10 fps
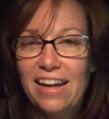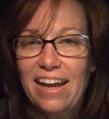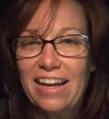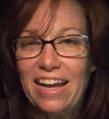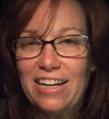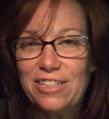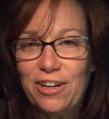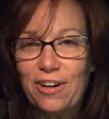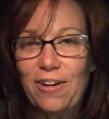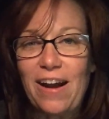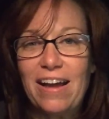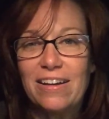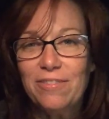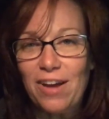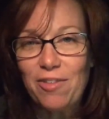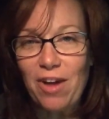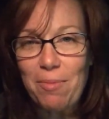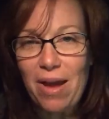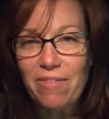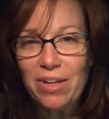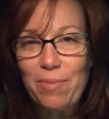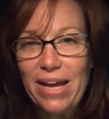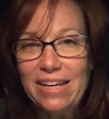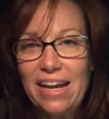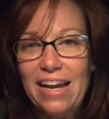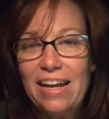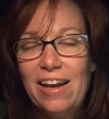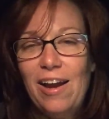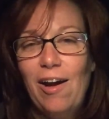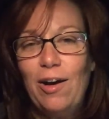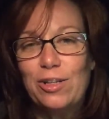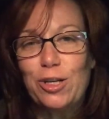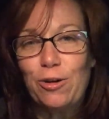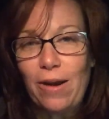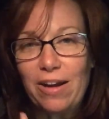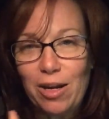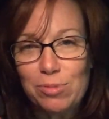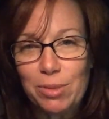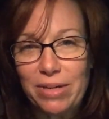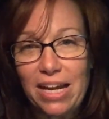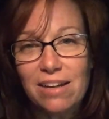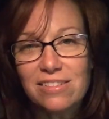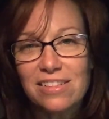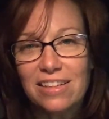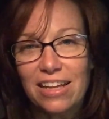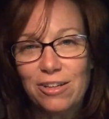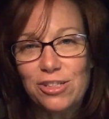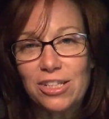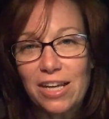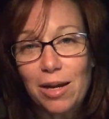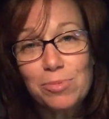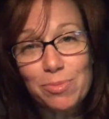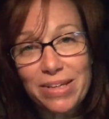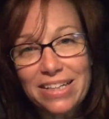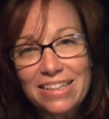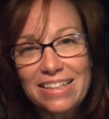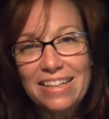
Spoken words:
I kind of turn it around. If I'm having a bad day, I'll turn around and help somebody else, and that usually helps me.